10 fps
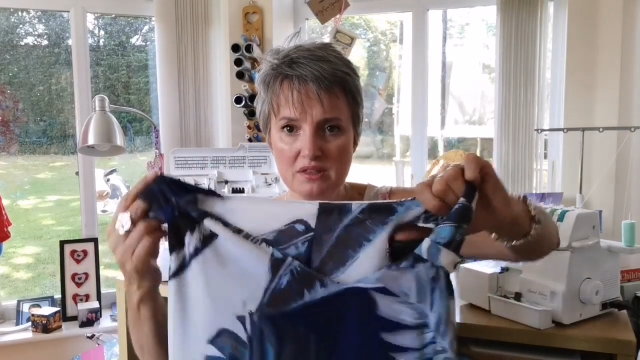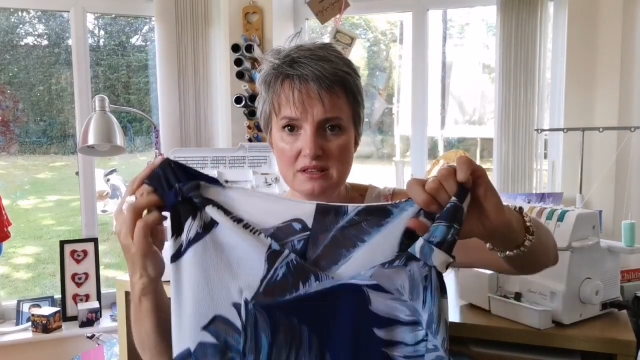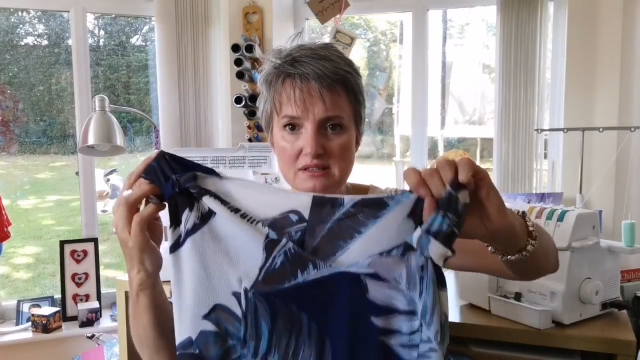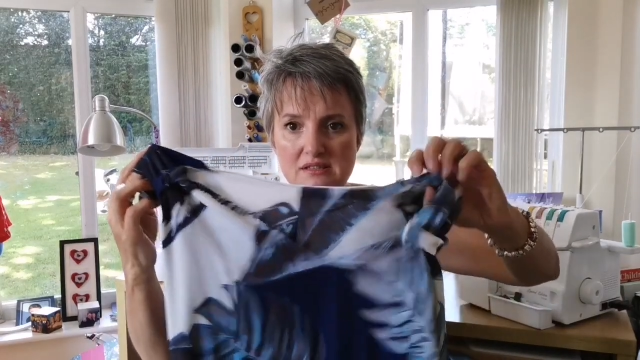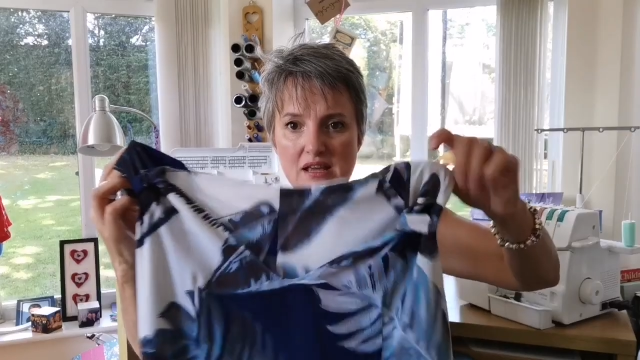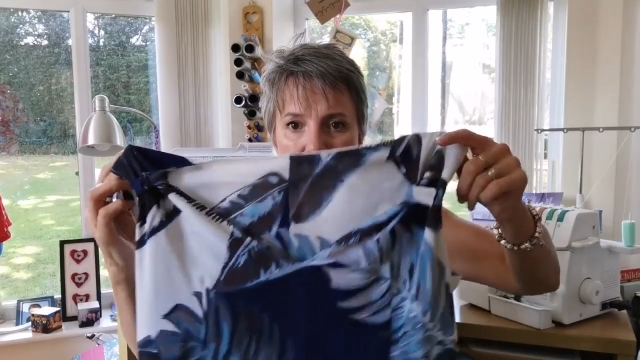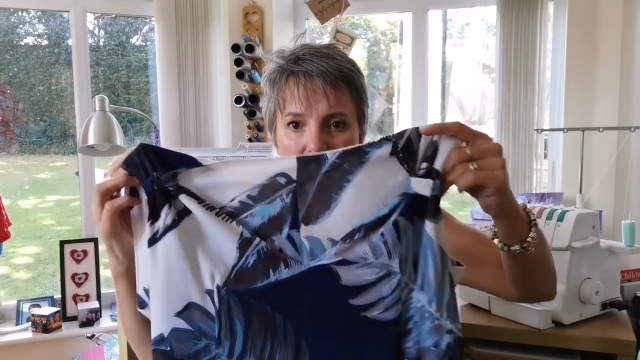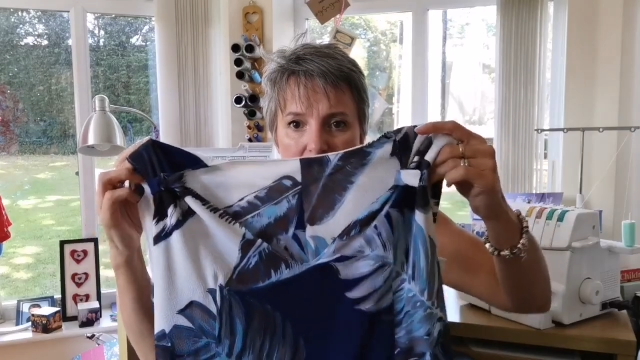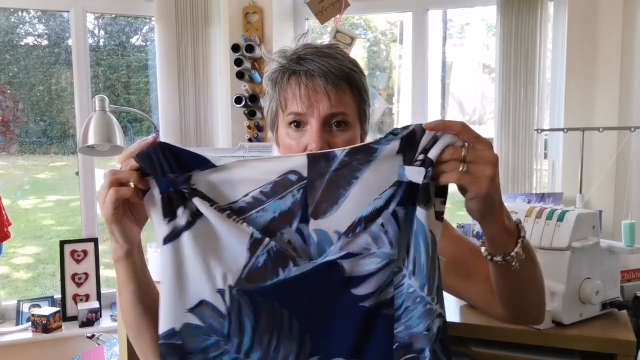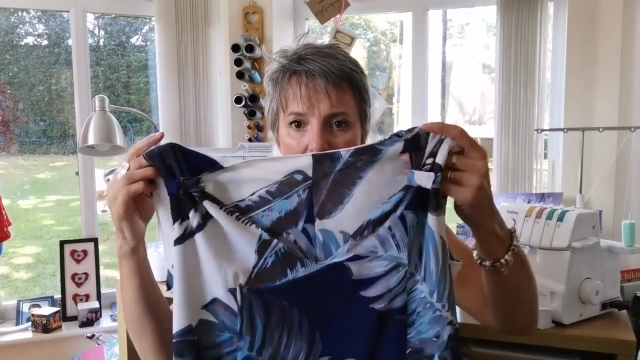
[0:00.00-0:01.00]

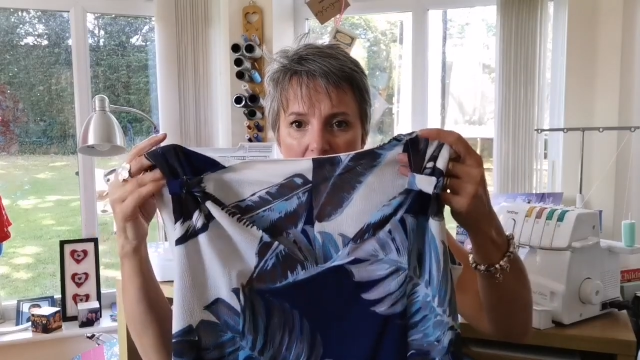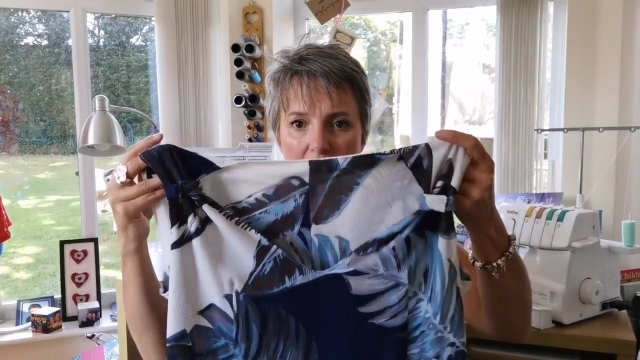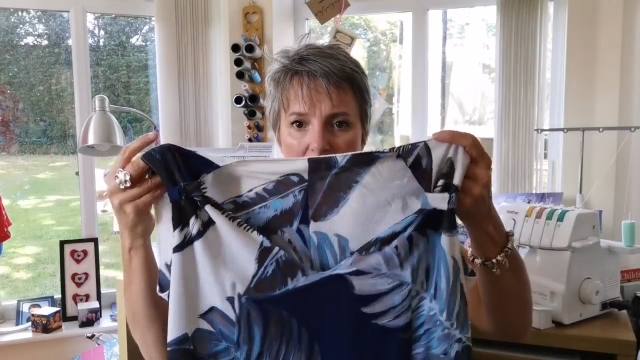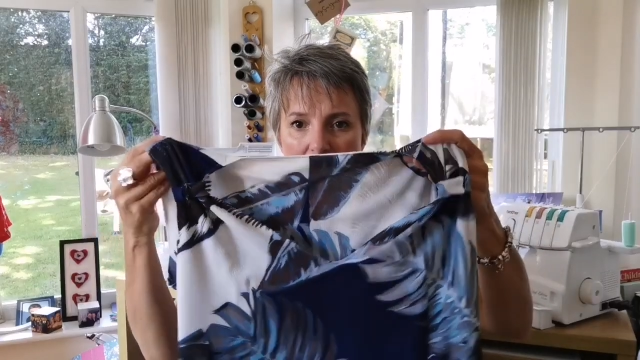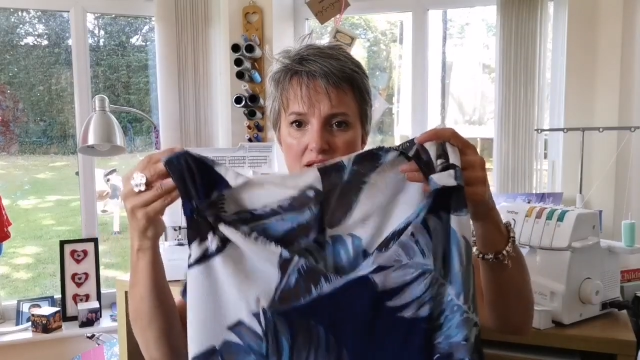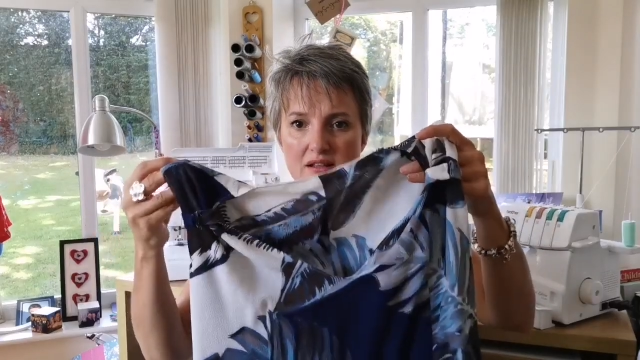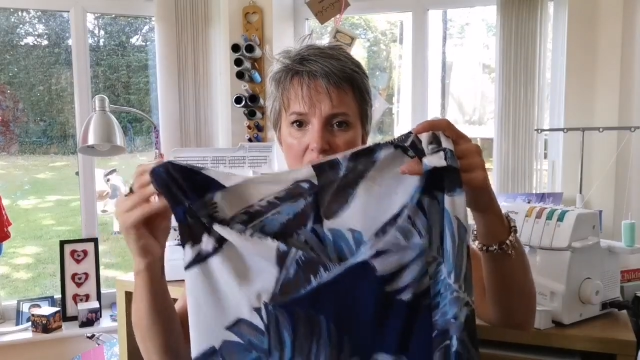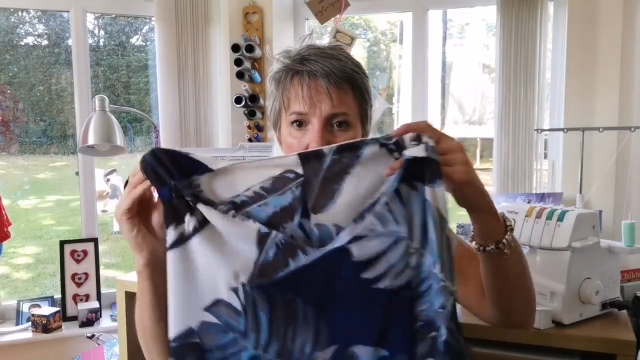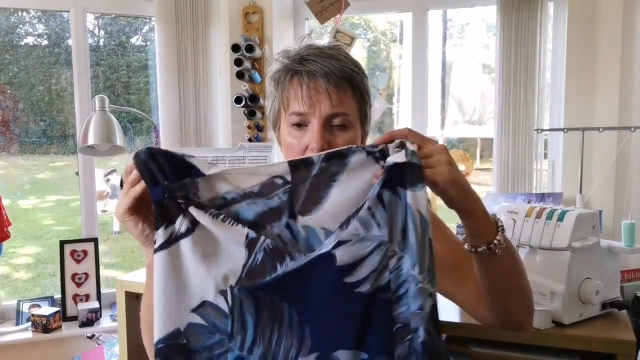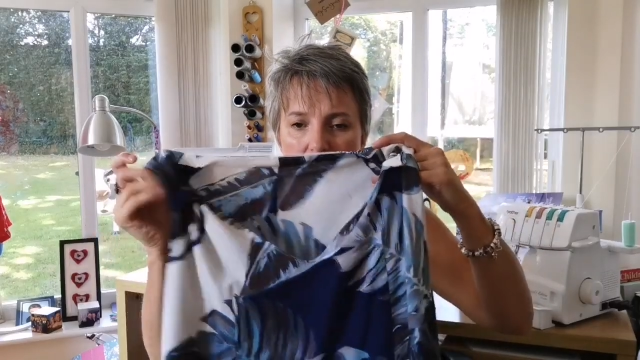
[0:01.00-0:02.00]
It's
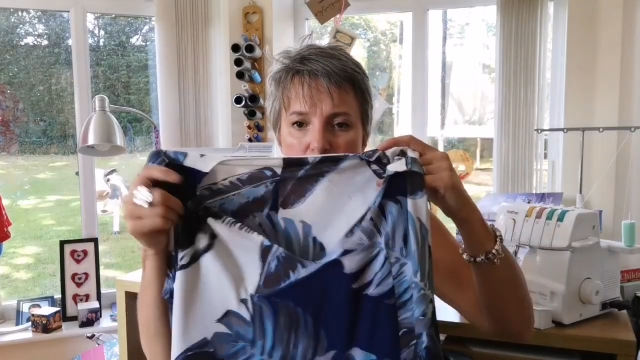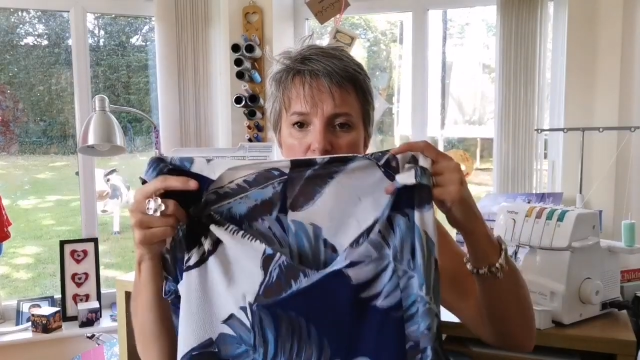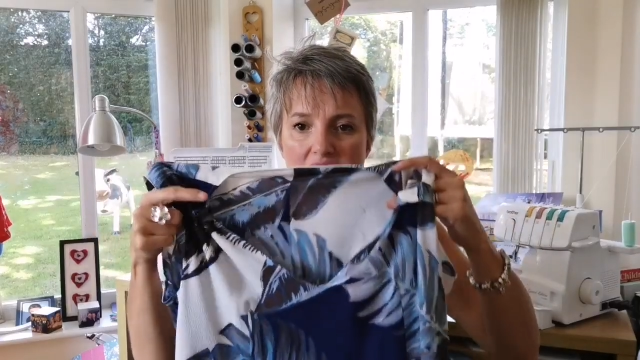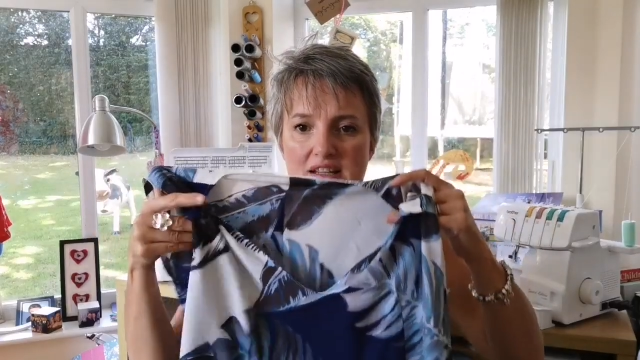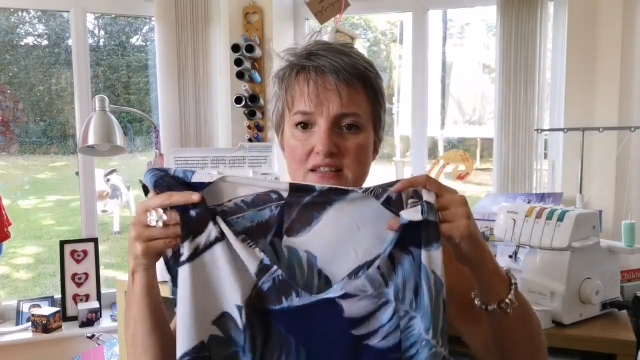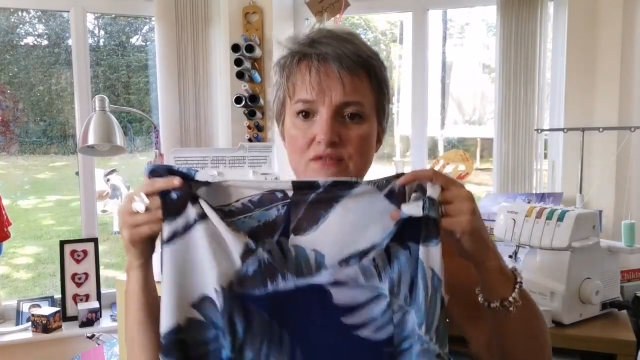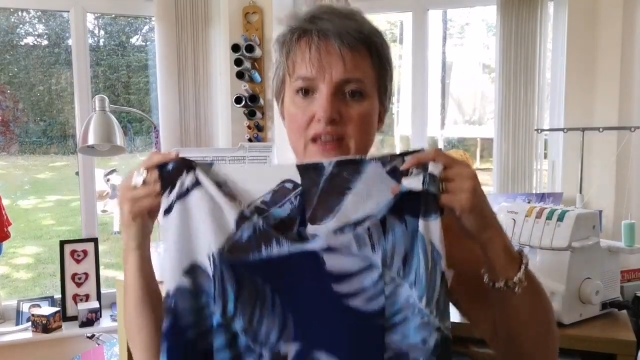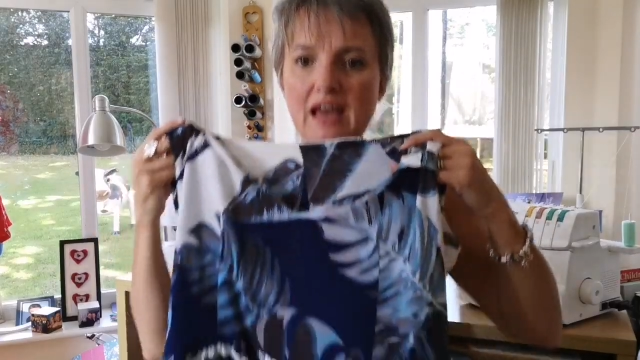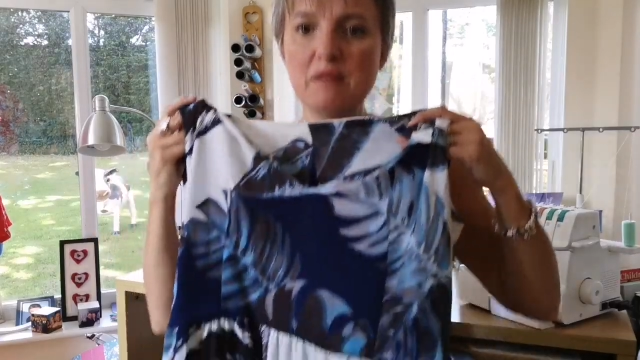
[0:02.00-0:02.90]
relatively